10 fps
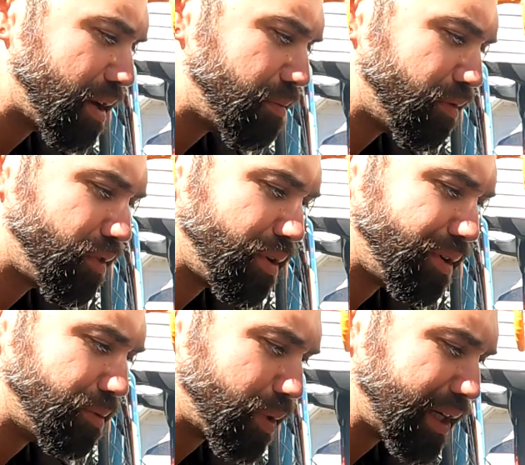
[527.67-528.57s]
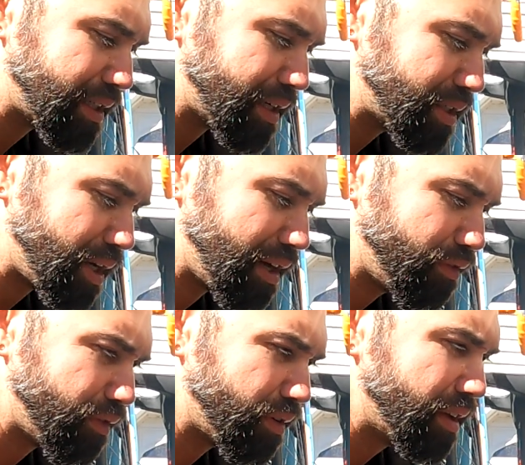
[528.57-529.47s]
some of the old brake dust
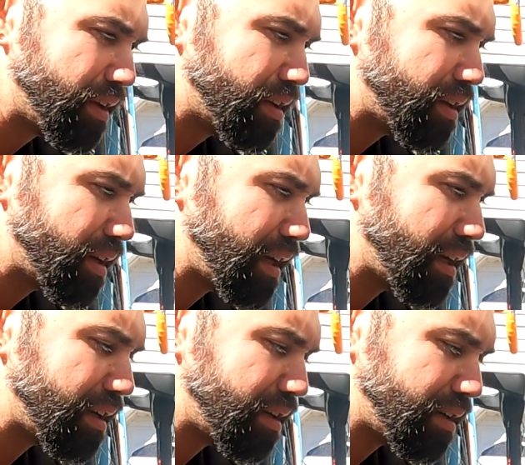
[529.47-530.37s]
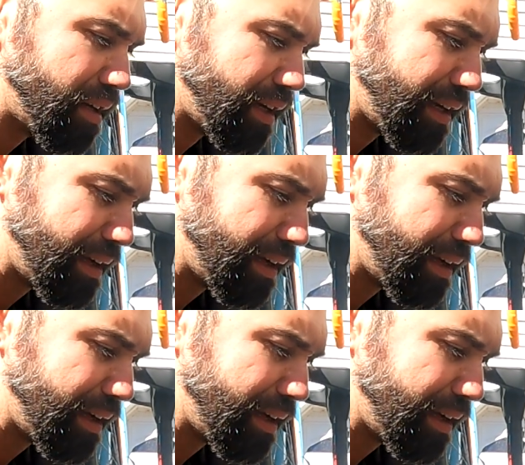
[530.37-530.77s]
off, and